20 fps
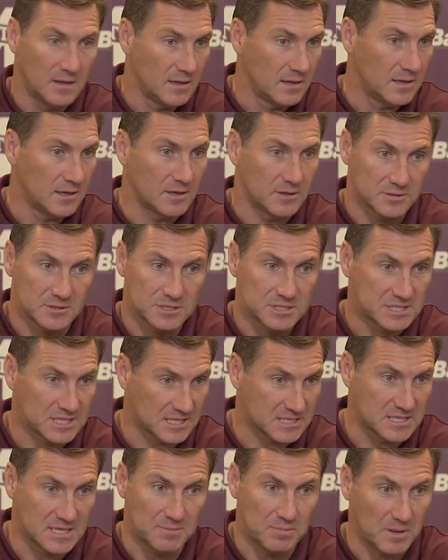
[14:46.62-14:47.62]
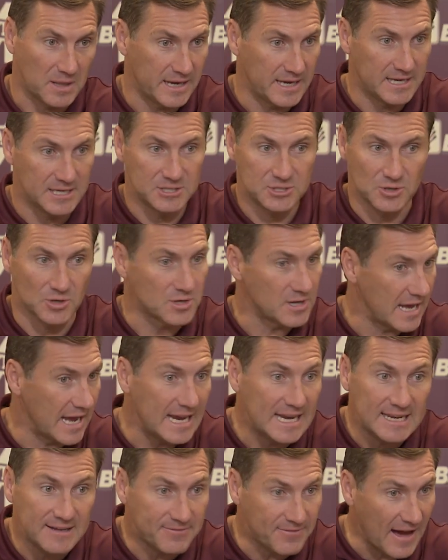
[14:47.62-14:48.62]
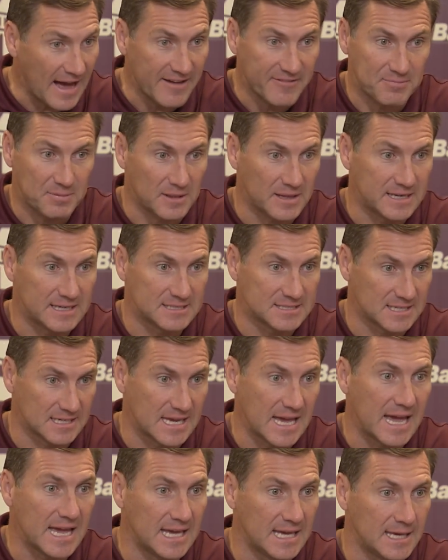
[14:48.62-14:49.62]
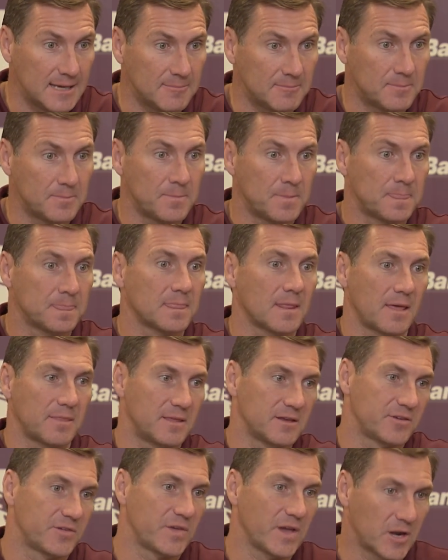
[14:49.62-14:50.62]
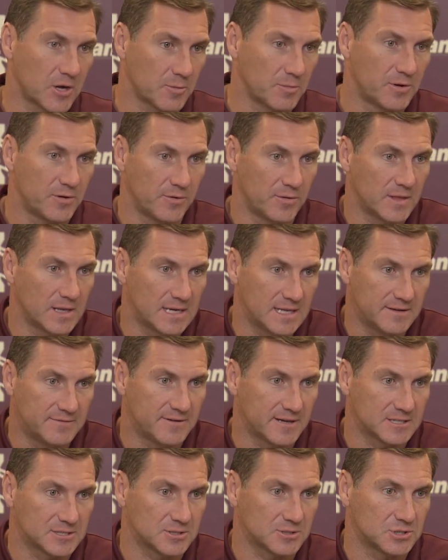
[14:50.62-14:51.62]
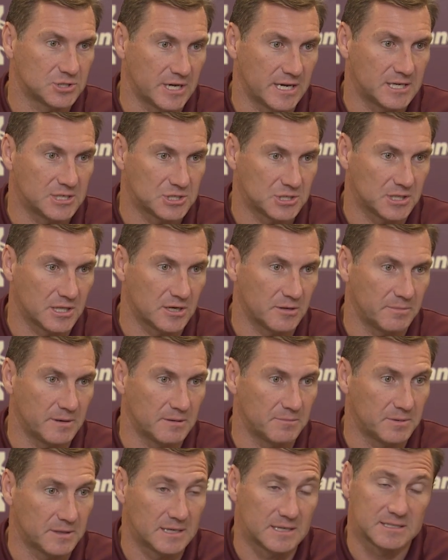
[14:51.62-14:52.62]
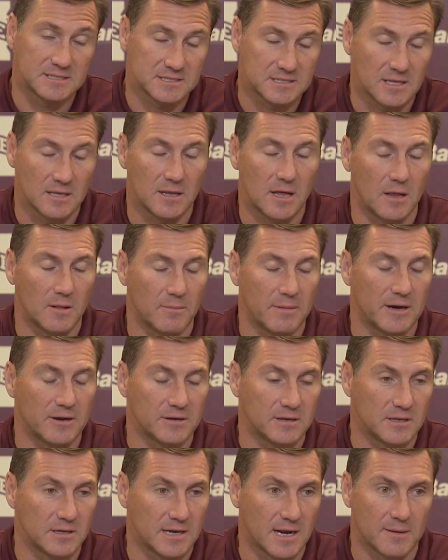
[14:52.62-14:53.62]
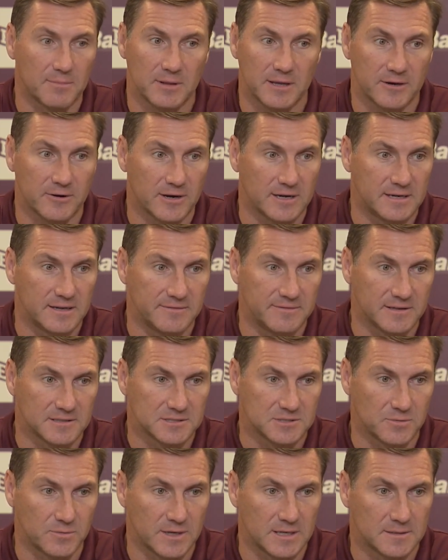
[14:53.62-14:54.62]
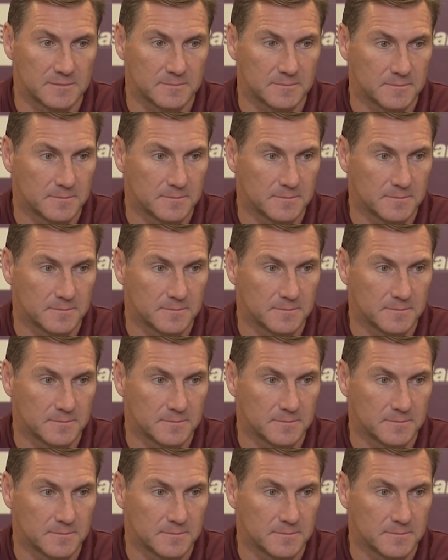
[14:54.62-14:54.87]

60 plays or 85 plays a game. The standard between the defense will change a little bit. But it's still all about you got to play great defense to win.